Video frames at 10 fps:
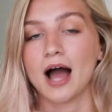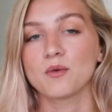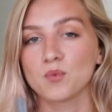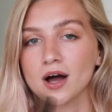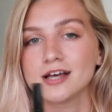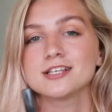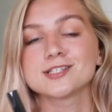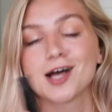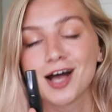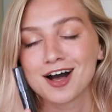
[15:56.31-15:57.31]
I
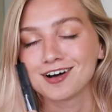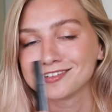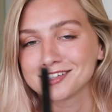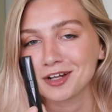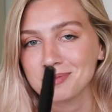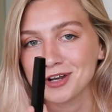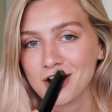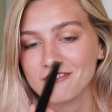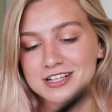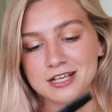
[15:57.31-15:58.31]
was a little bit
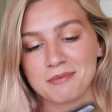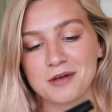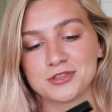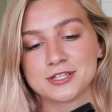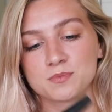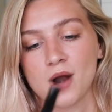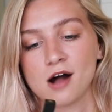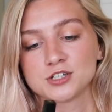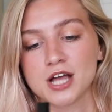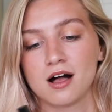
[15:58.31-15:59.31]
nervous about this
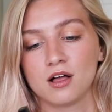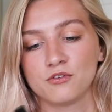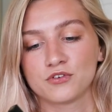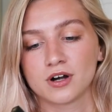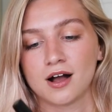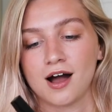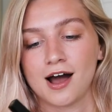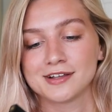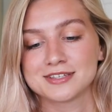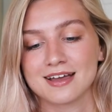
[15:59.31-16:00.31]
brow gel for a
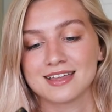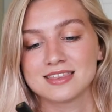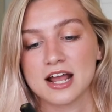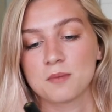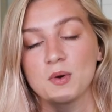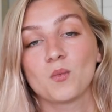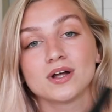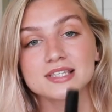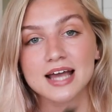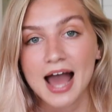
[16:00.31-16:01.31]
hot second there, but
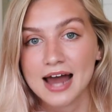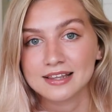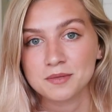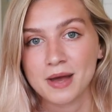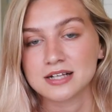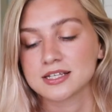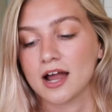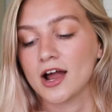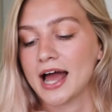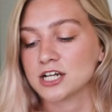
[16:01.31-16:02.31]
once I added the
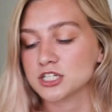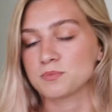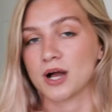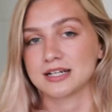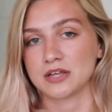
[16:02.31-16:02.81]
mascara, I actually brought